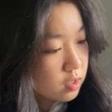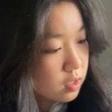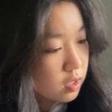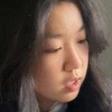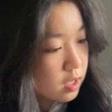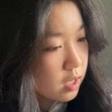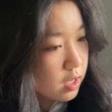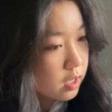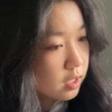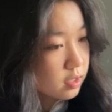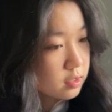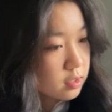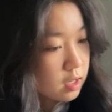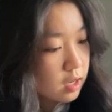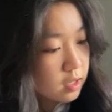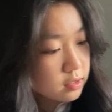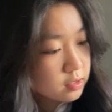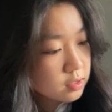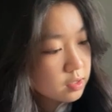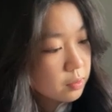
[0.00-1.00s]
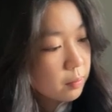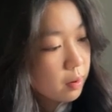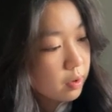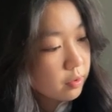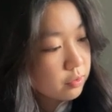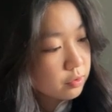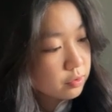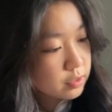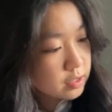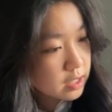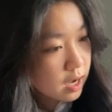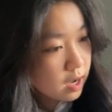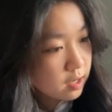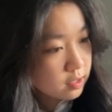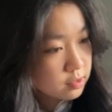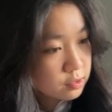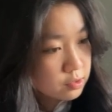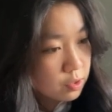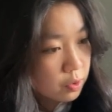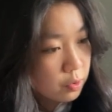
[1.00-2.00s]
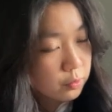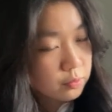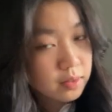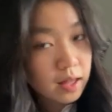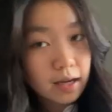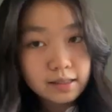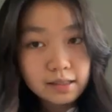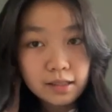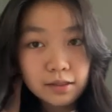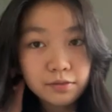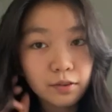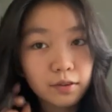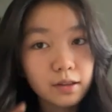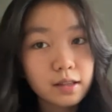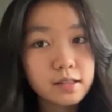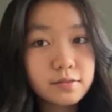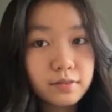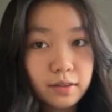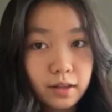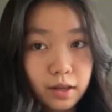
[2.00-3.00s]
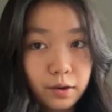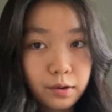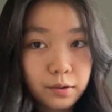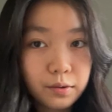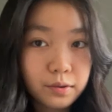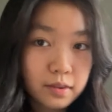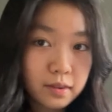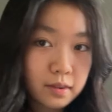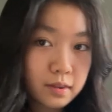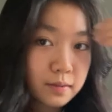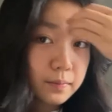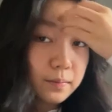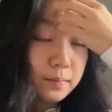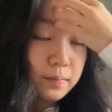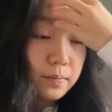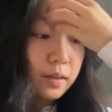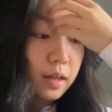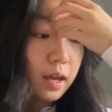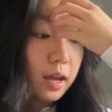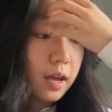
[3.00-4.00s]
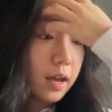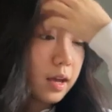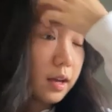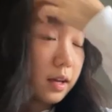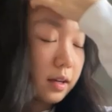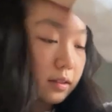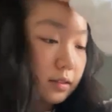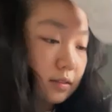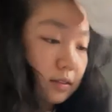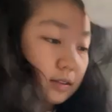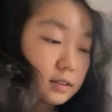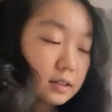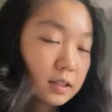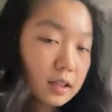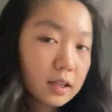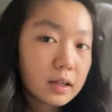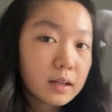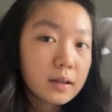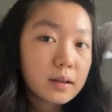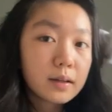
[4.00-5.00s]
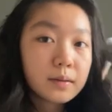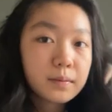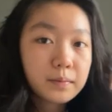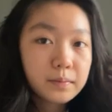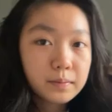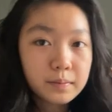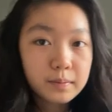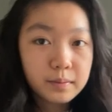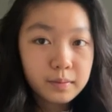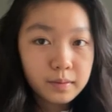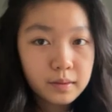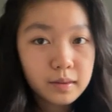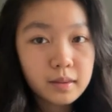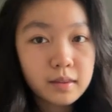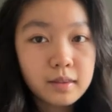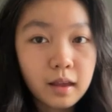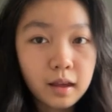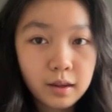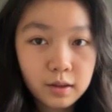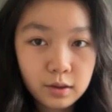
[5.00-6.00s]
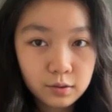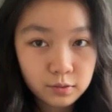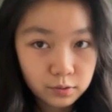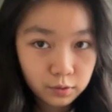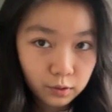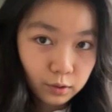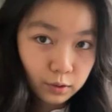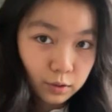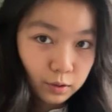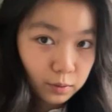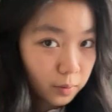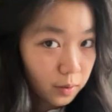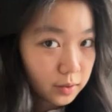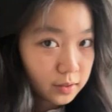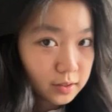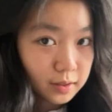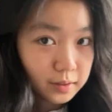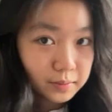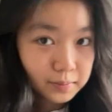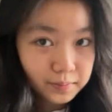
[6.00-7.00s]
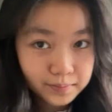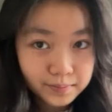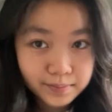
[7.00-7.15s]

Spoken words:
and some other tasks. So that's it for this video, and thank you for watching.